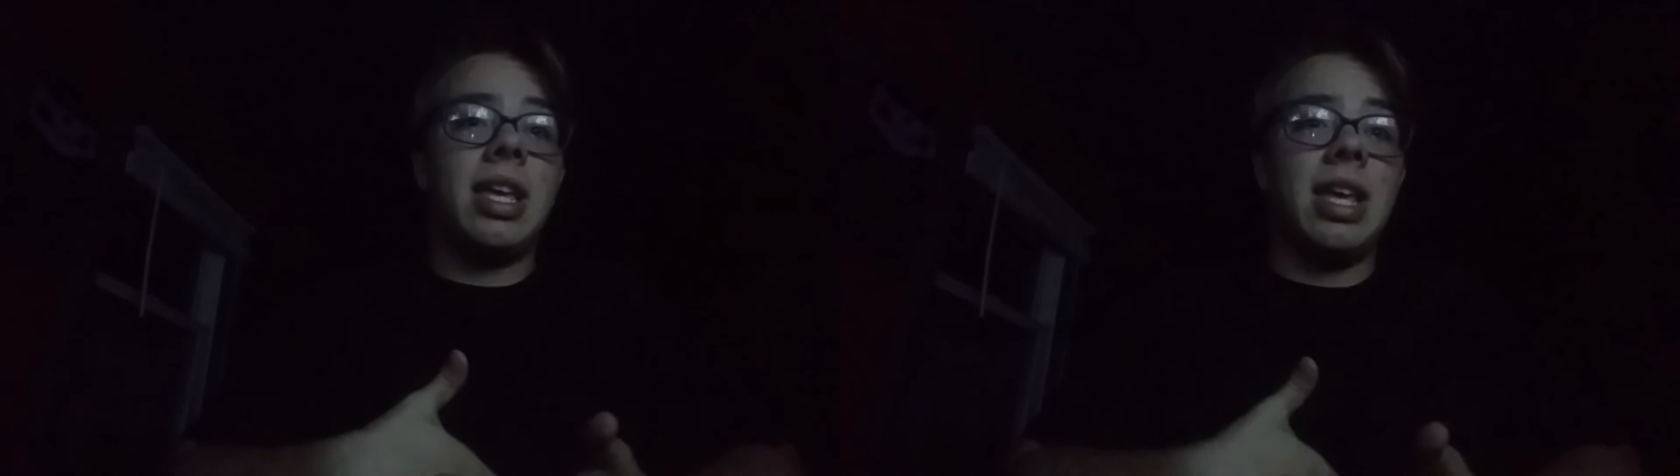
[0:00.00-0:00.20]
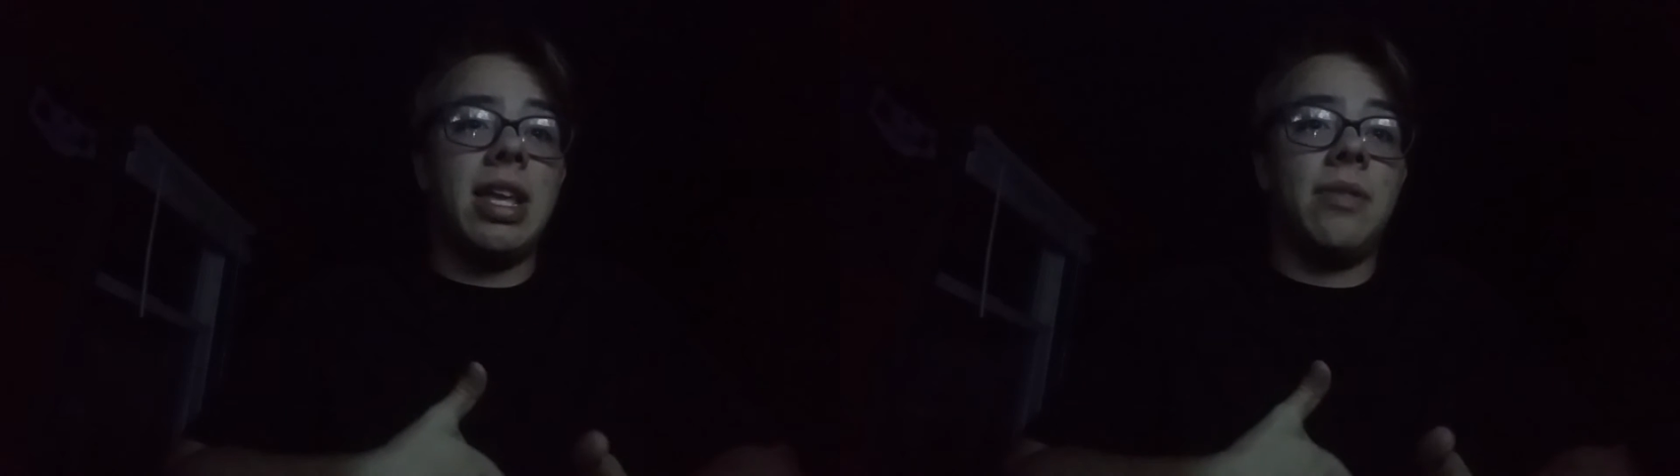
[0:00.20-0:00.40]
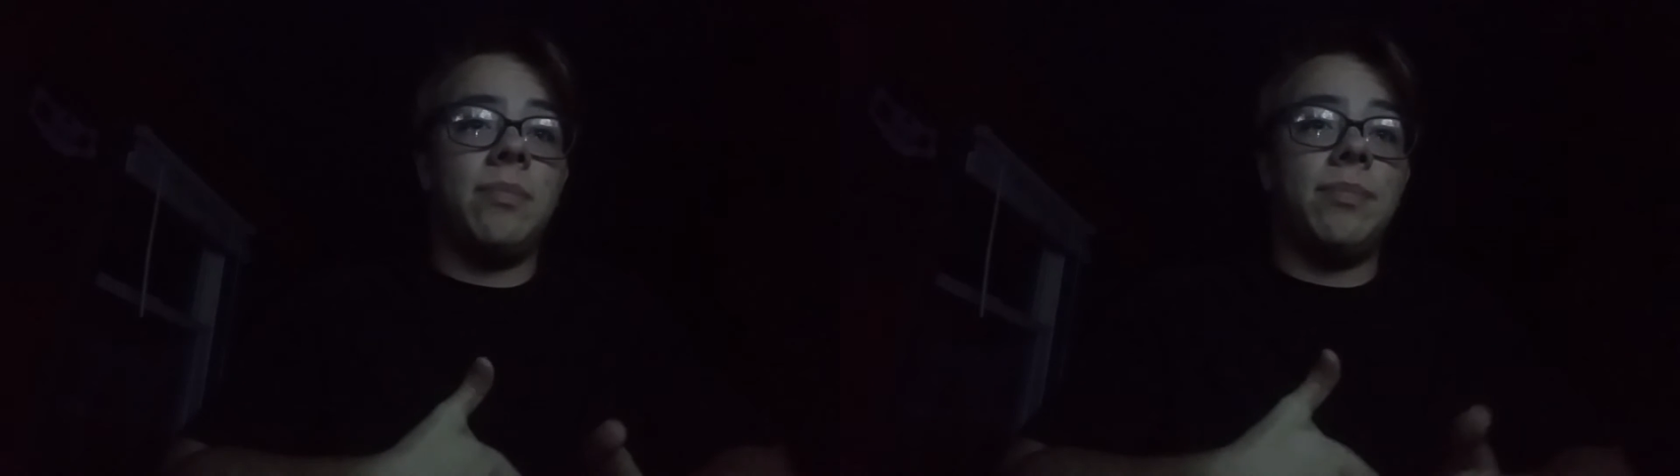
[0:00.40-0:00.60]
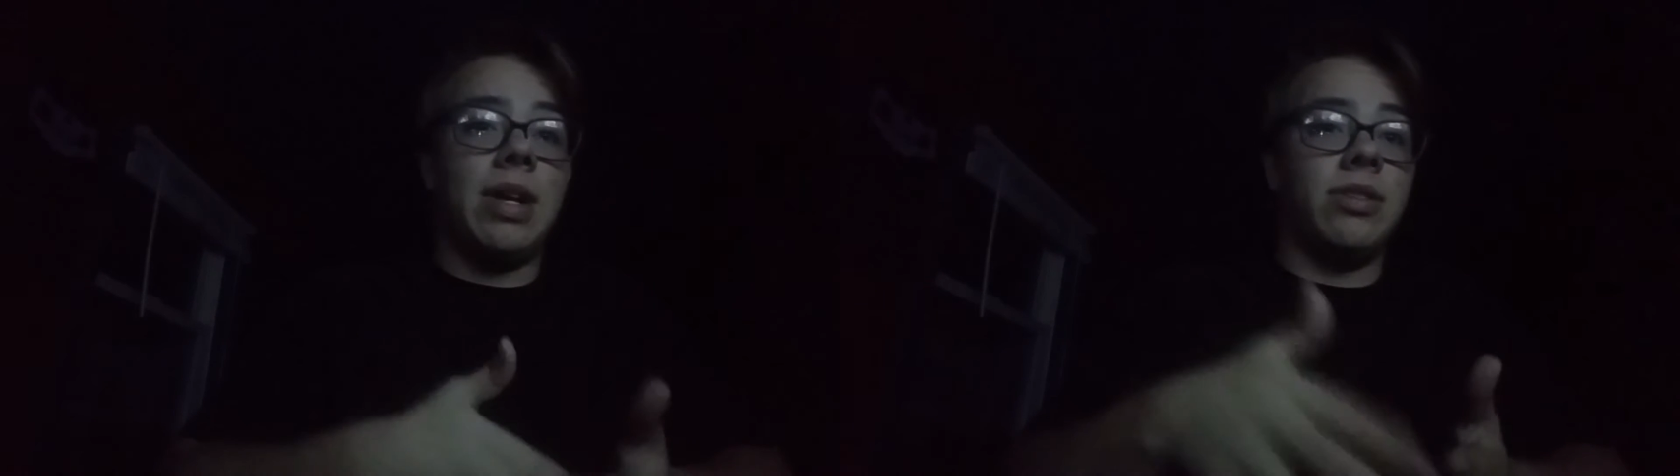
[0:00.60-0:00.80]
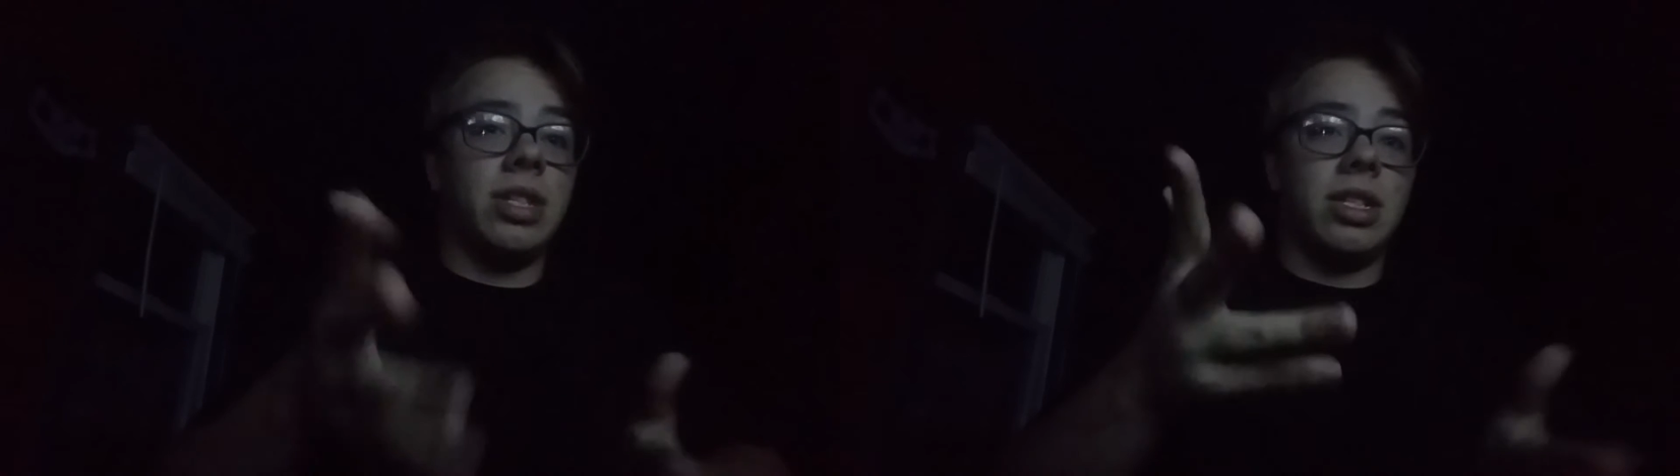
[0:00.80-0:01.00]
and
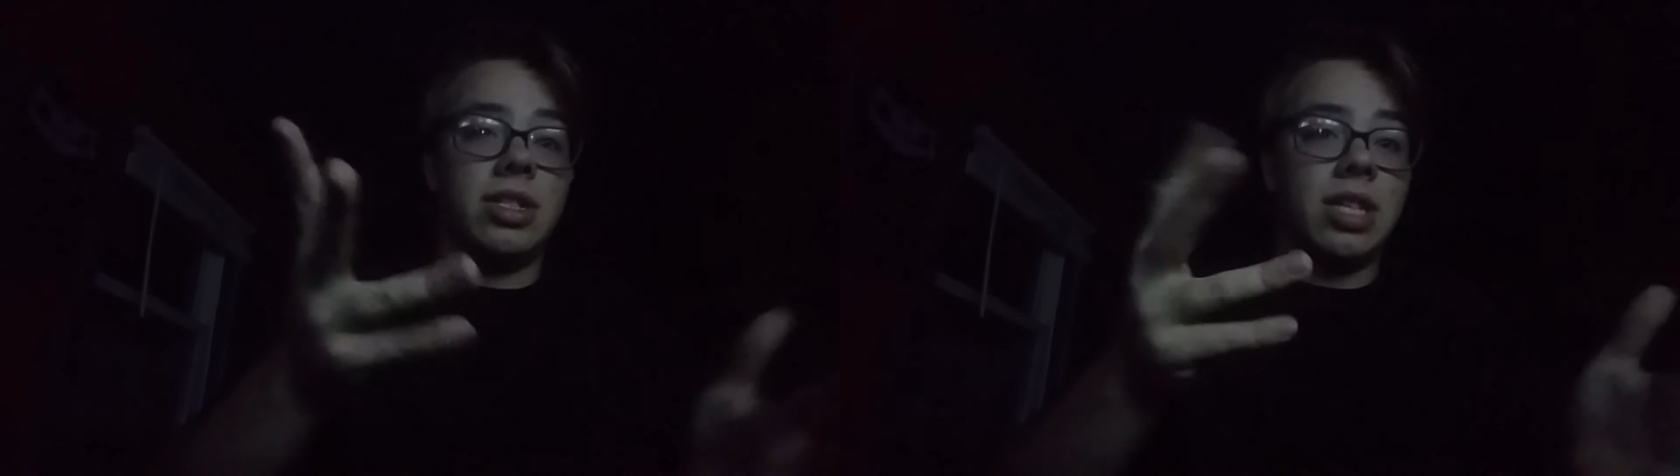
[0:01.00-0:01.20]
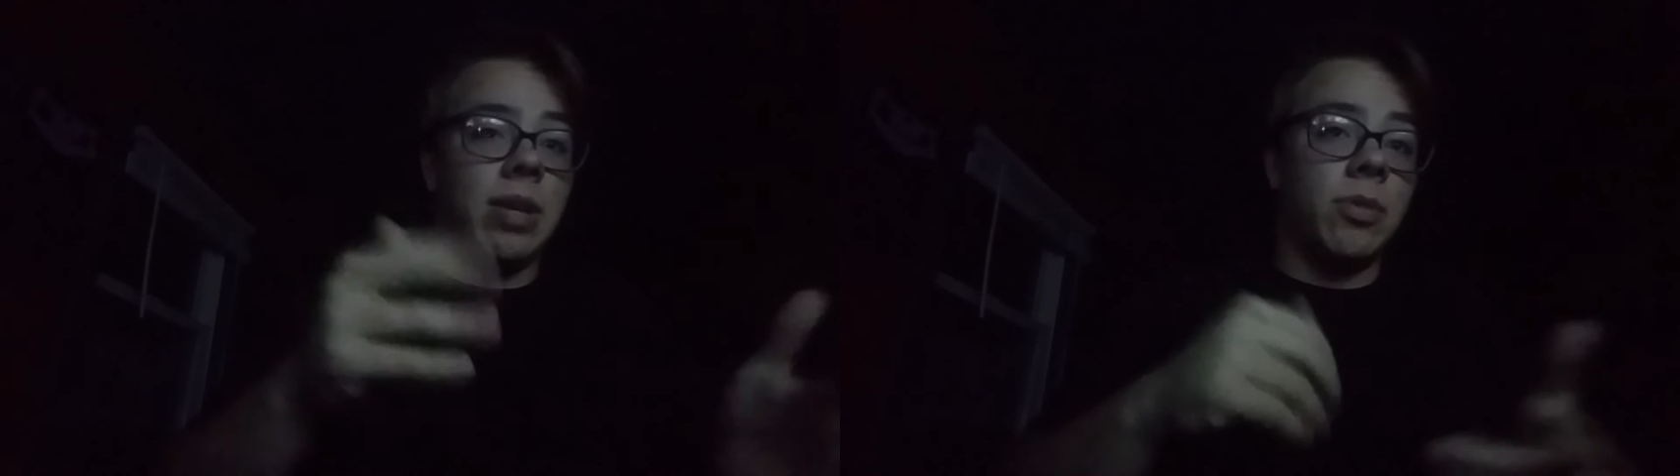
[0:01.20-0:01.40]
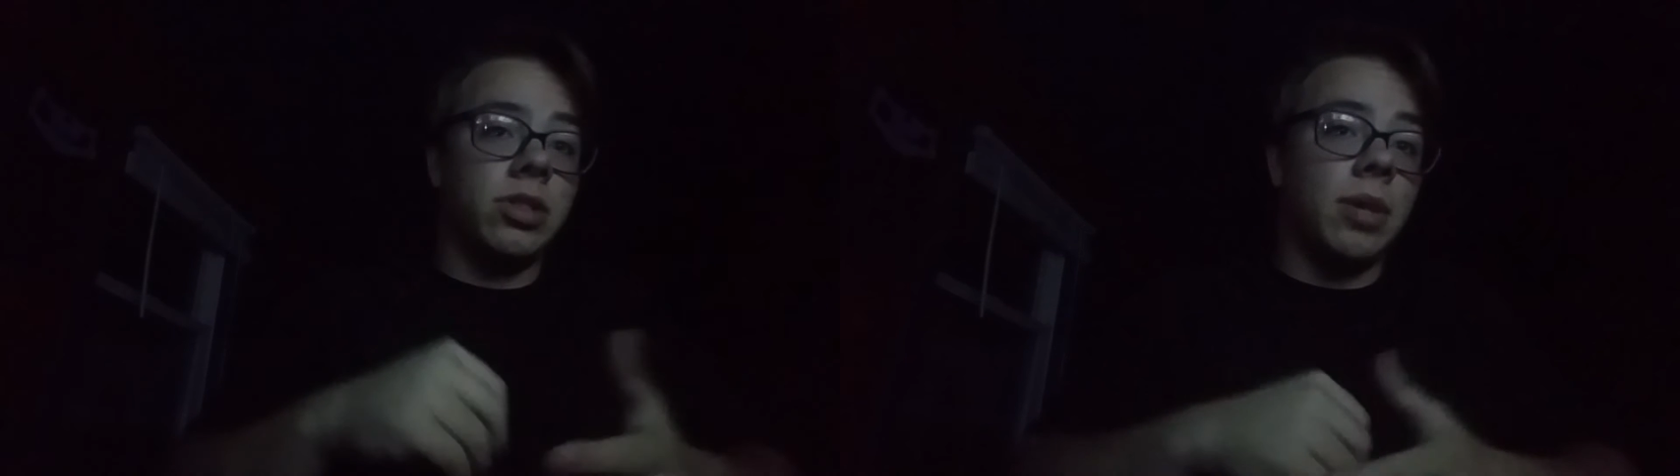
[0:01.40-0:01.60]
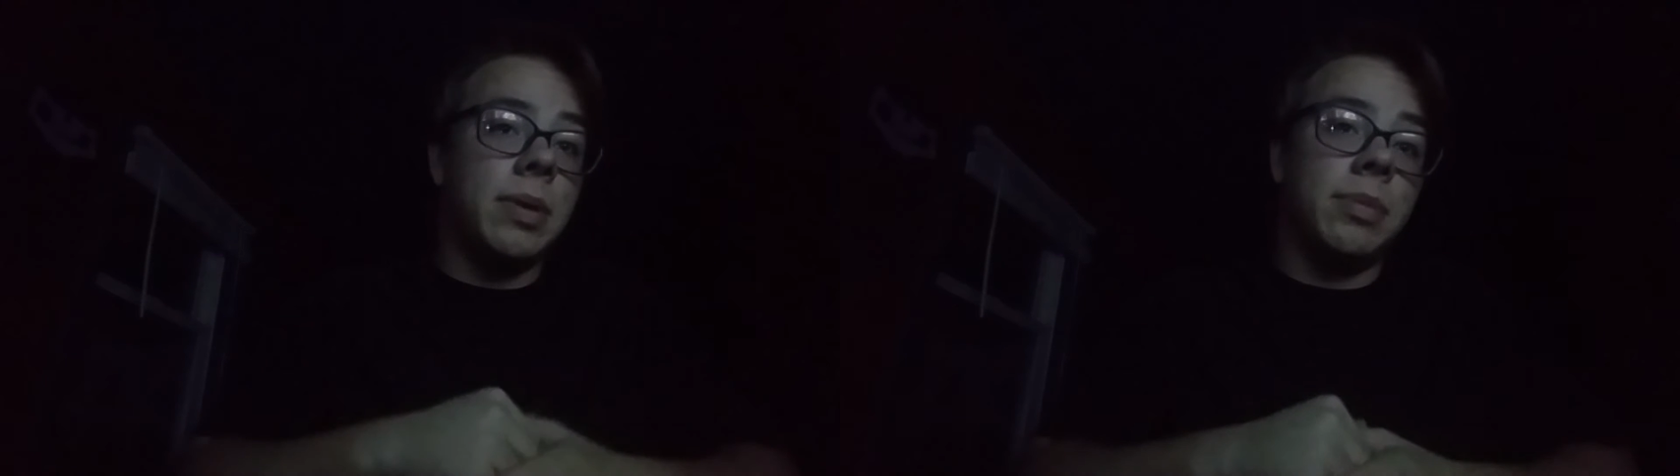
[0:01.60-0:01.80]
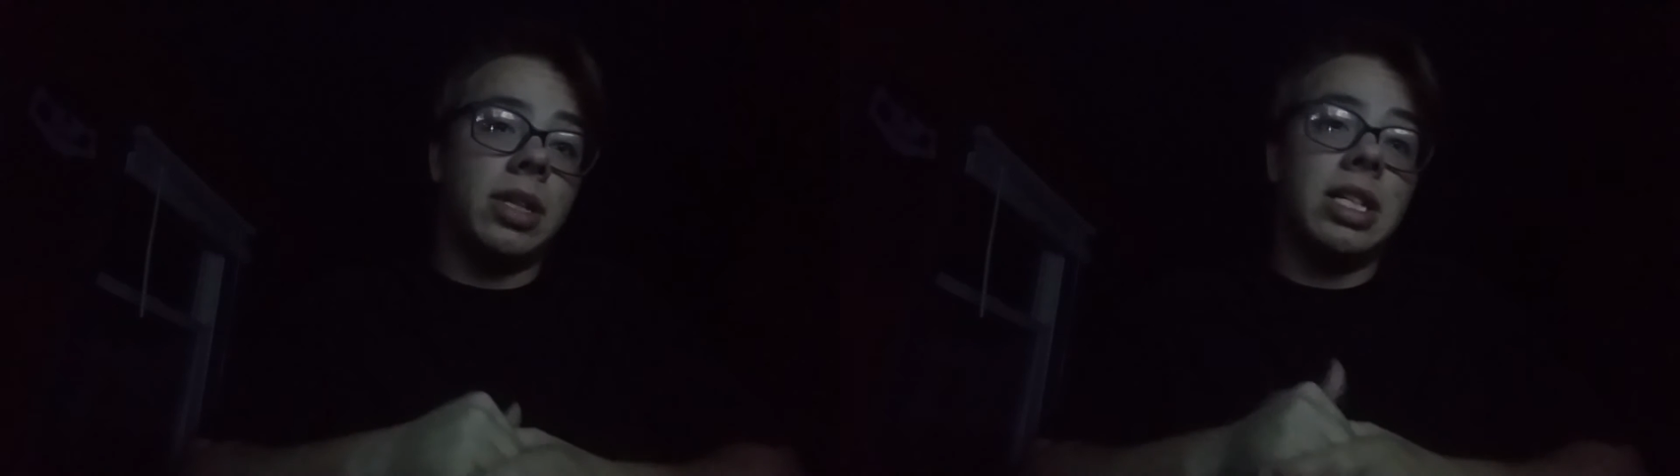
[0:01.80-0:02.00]
mouse and keyboards all being plugged